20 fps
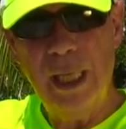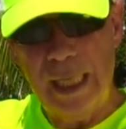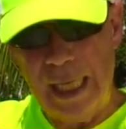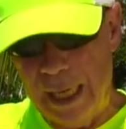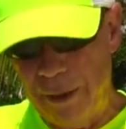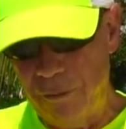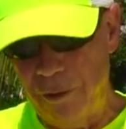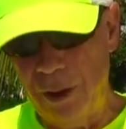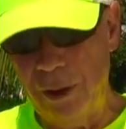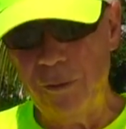And
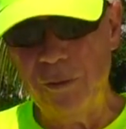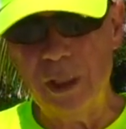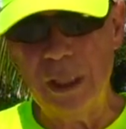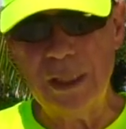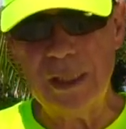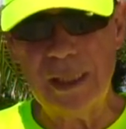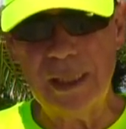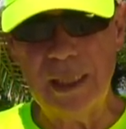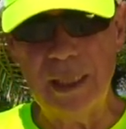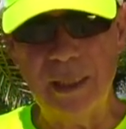I really want
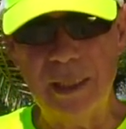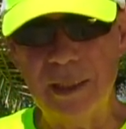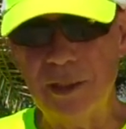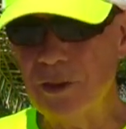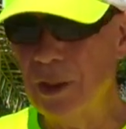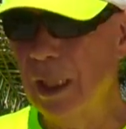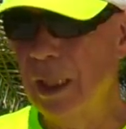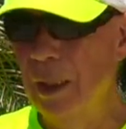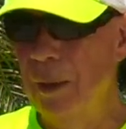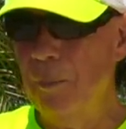to see
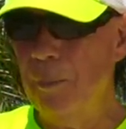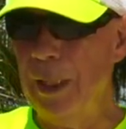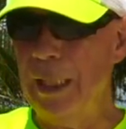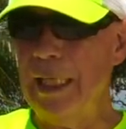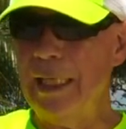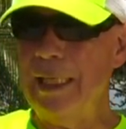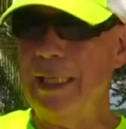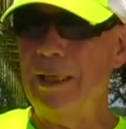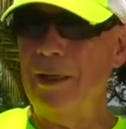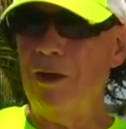this. But
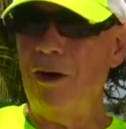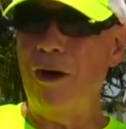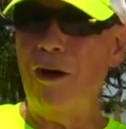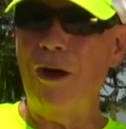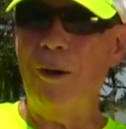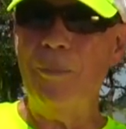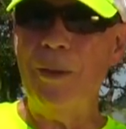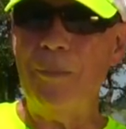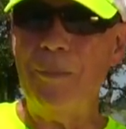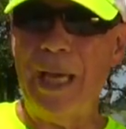he
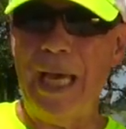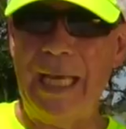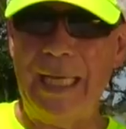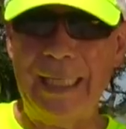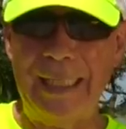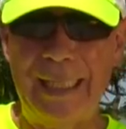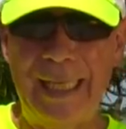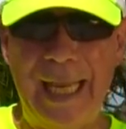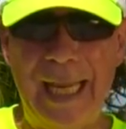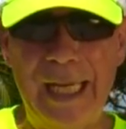called me back
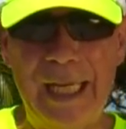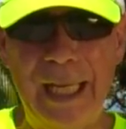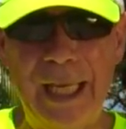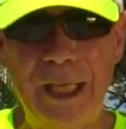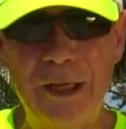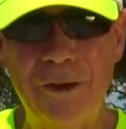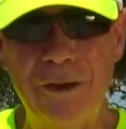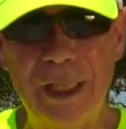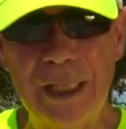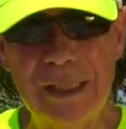a day
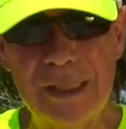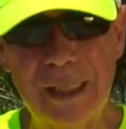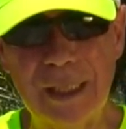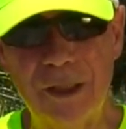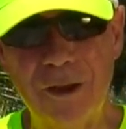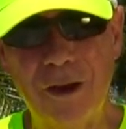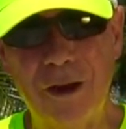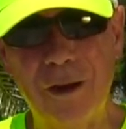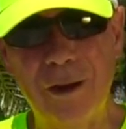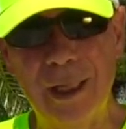later and he
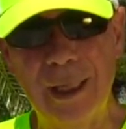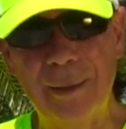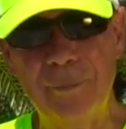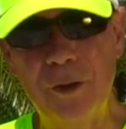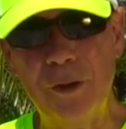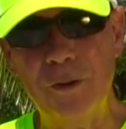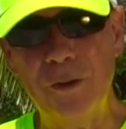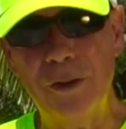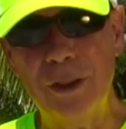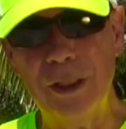said, Don, I'm
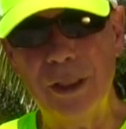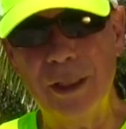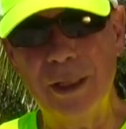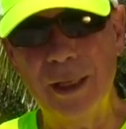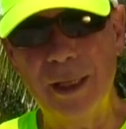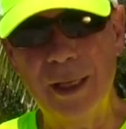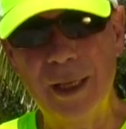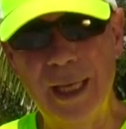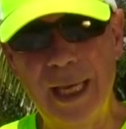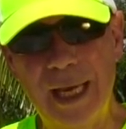doing
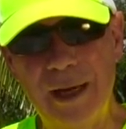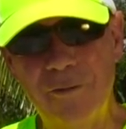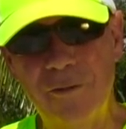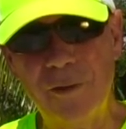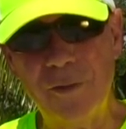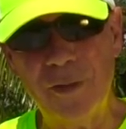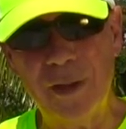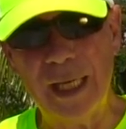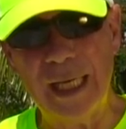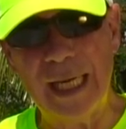
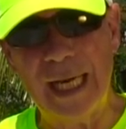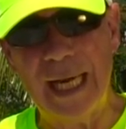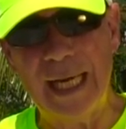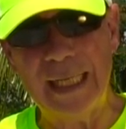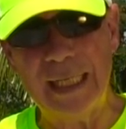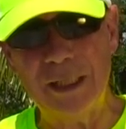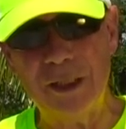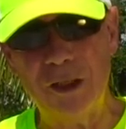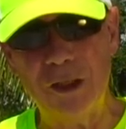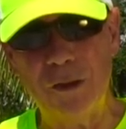everything I
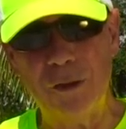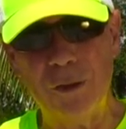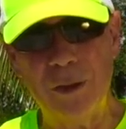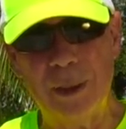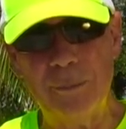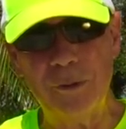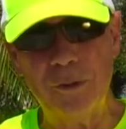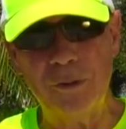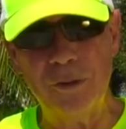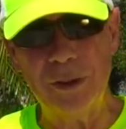can do.
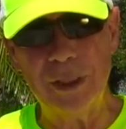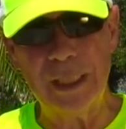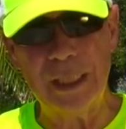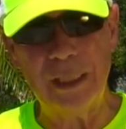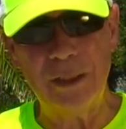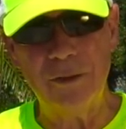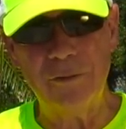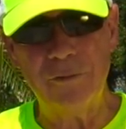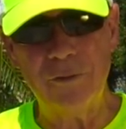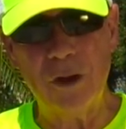I'm going to
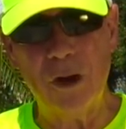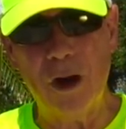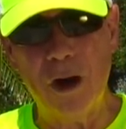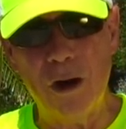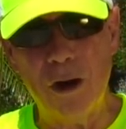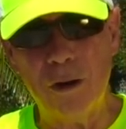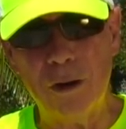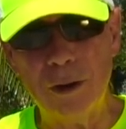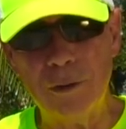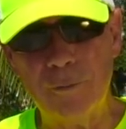give
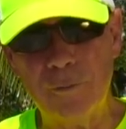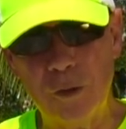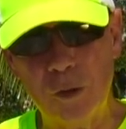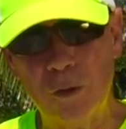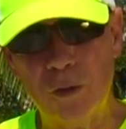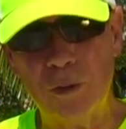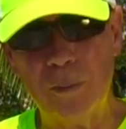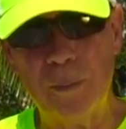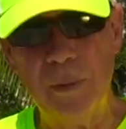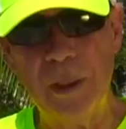all of
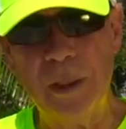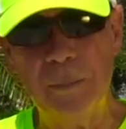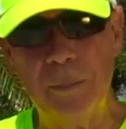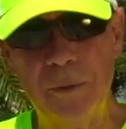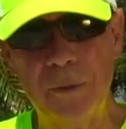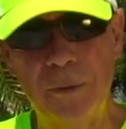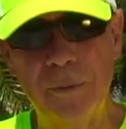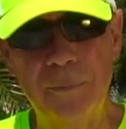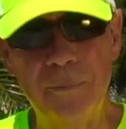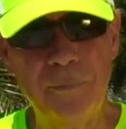your
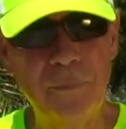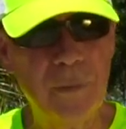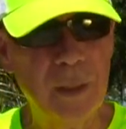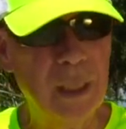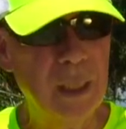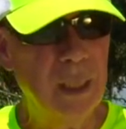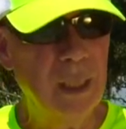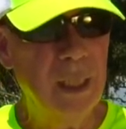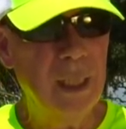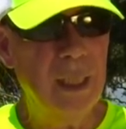people
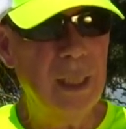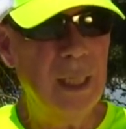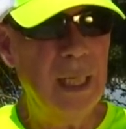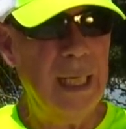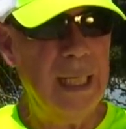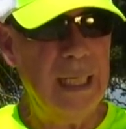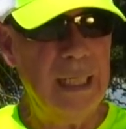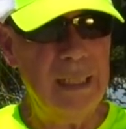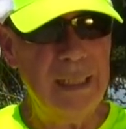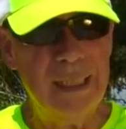
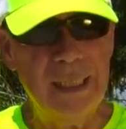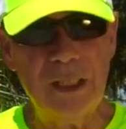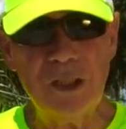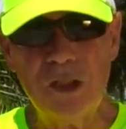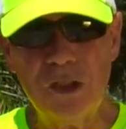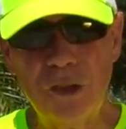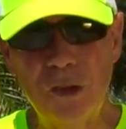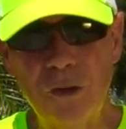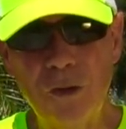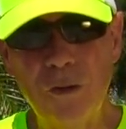an
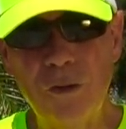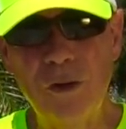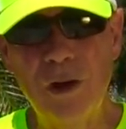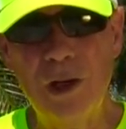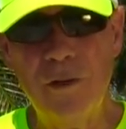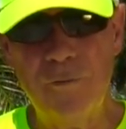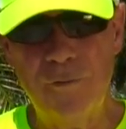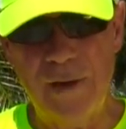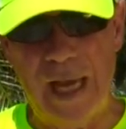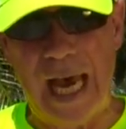additional
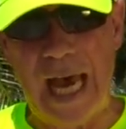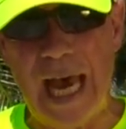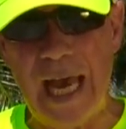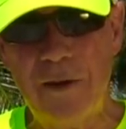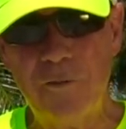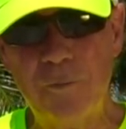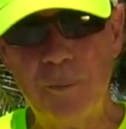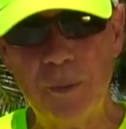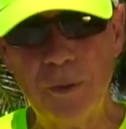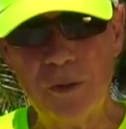
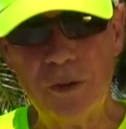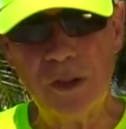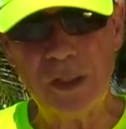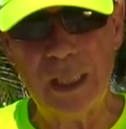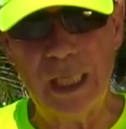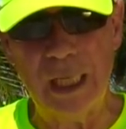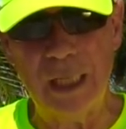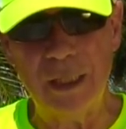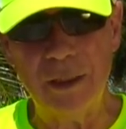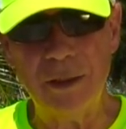
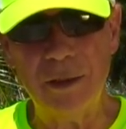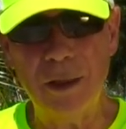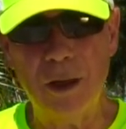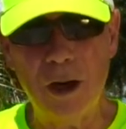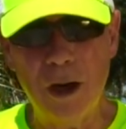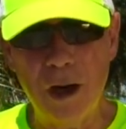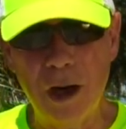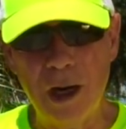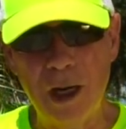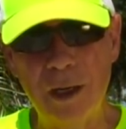5%
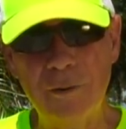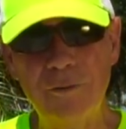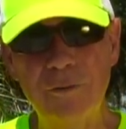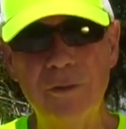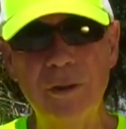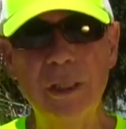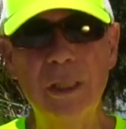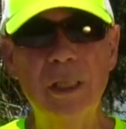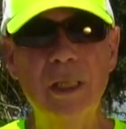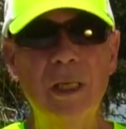off